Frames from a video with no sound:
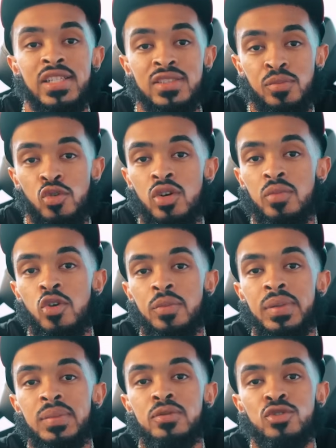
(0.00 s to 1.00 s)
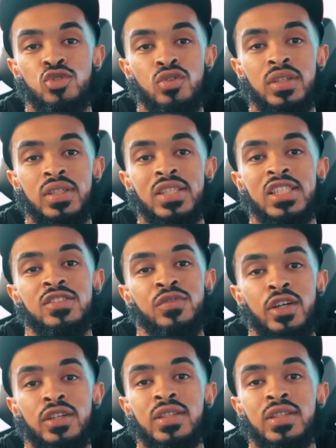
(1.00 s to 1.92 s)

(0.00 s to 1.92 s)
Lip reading: As more and more people join, it's very